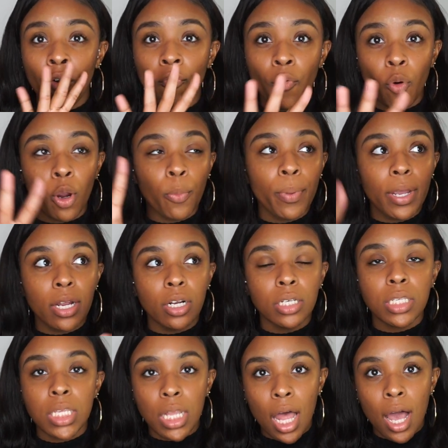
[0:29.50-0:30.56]
4 pair of
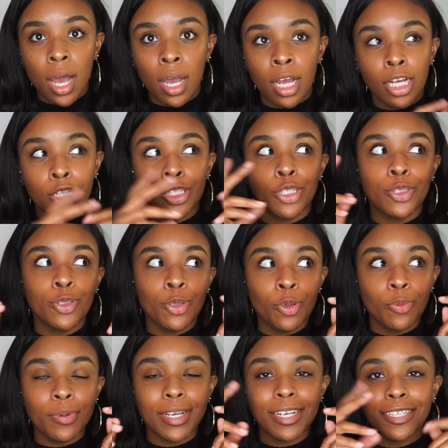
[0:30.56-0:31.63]
slides,
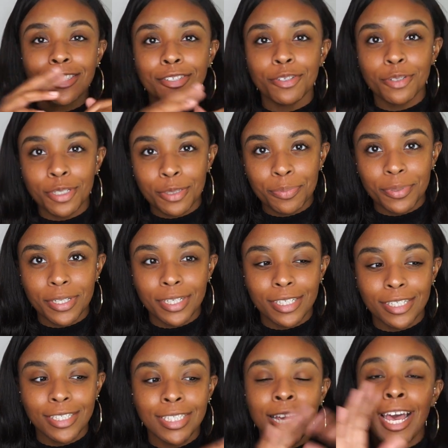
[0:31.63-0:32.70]
2 pairs of
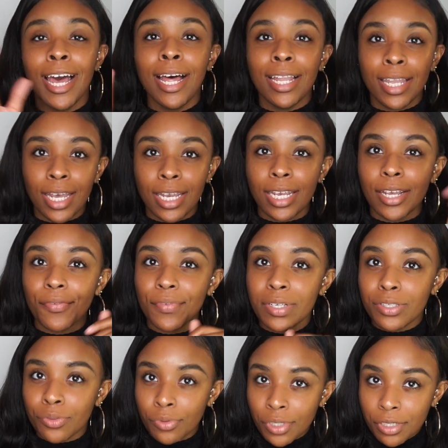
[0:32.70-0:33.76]
creepers. Like, if
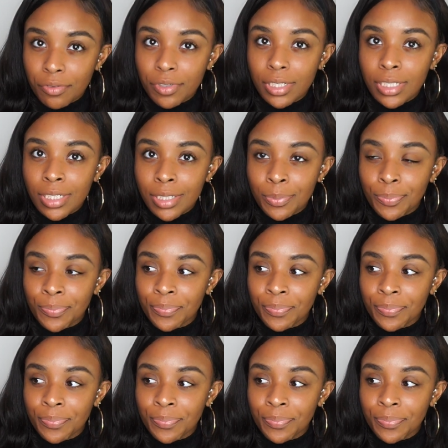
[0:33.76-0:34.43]
it's Riri,